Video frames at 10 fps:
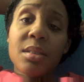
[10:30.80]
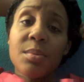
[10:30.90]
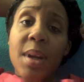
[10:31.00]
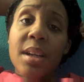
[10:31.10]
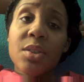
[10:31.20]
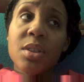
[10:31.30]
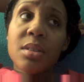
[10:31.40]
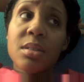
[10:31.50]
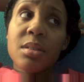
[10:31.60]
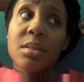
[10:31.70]
rate
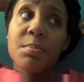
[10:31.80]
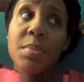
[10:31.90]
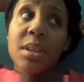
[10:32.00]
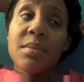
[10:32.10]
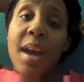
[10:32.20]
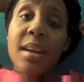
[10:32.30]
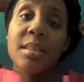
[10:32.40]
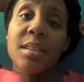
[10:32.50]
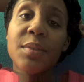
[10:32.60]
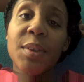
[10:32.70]
just beats
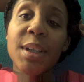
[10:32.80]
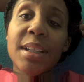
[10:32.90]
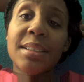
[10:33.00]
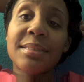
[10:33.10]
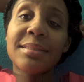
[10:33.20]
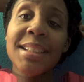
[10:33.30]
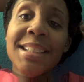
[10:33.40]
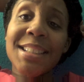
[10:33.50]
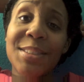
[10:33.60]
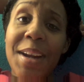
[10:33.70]
fast for
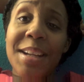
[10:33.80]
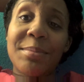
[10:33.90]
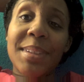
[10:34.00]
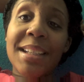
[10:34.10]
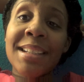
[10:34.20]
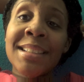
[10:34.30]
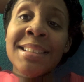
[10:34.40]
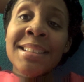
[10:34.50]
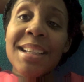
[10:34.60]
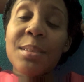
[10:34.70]
just randomly,
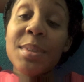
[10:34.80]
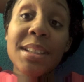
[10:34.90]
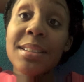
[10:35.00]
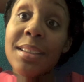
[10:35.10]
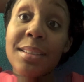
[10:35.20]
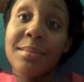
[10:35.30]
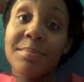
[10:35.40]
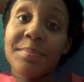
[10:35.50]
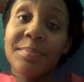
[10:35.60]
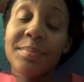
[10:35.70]
which isn't good,
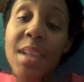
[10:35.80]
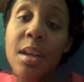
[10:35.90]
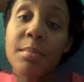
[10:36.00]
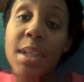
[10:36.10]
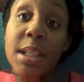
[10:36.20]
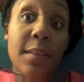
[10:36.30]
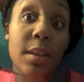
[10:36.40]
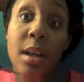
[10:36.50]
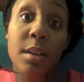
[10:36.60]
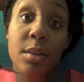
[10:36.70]
and
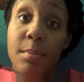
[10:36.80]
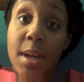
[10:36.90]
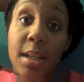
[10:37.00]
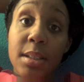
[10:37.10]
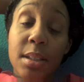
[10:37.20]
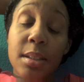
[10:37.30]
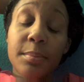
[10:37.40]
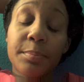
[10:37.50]
definitely not good during pregnancy.